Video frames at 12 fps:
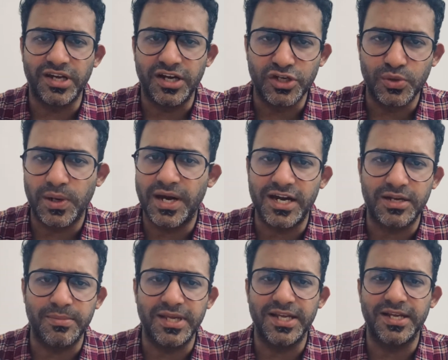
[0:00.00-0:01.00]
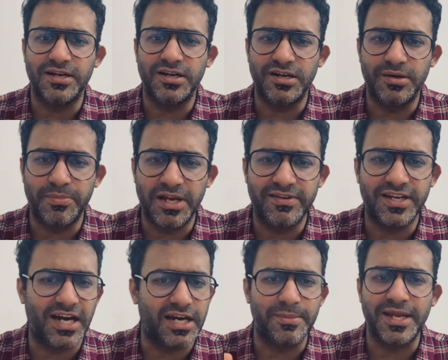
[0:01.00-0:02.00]
neuroanatomy, pelvic
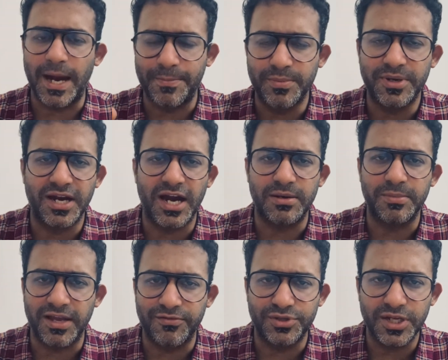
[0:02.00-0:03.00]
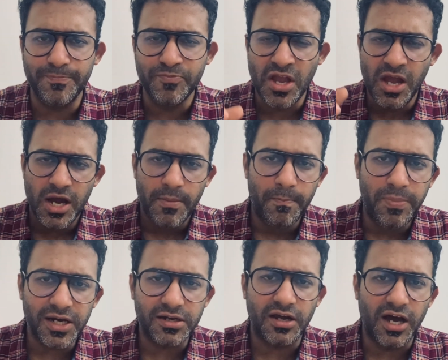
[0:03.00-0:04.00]
anatomy, abdomen anatomy, everything.
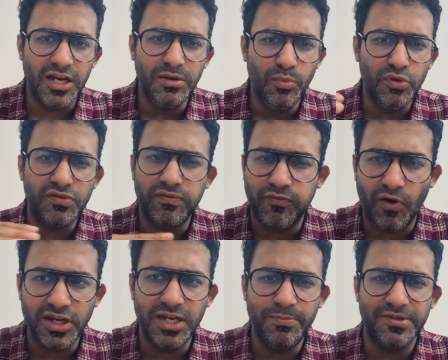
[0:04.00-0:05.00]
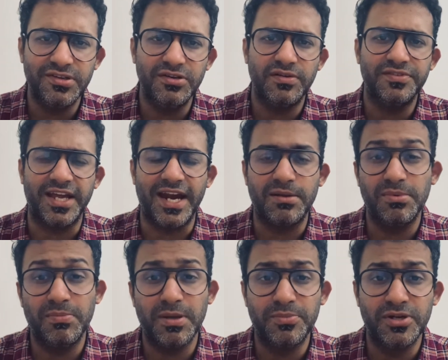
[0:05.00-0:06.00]
But almost 40% of the
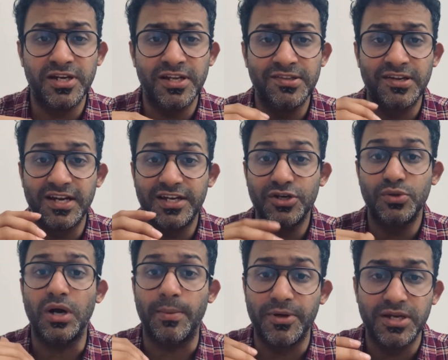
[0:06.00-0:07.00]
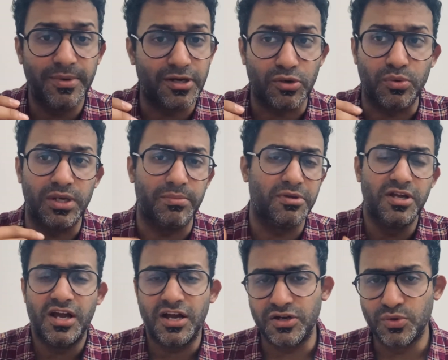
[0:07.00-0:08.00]
anatomy paper is related to upper limb and lower limb.
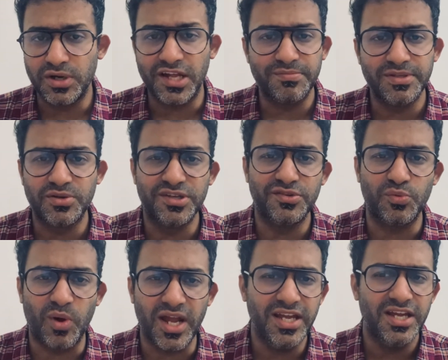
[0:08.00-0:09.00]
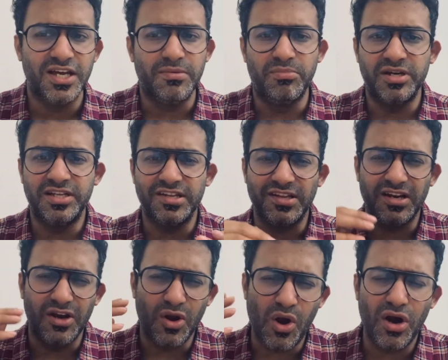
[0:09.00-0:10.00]
Don't ask me the reason why, but there's a
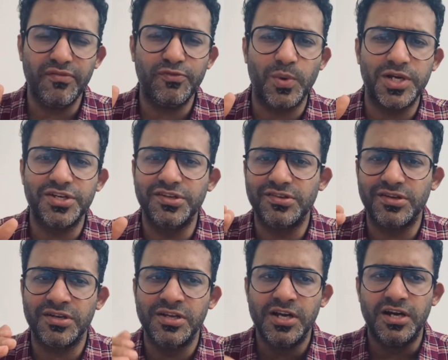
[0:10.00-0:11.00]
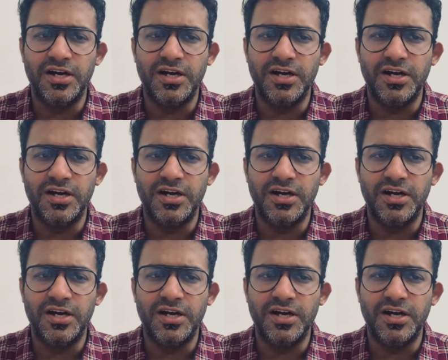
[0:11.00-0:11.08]
lot of questions on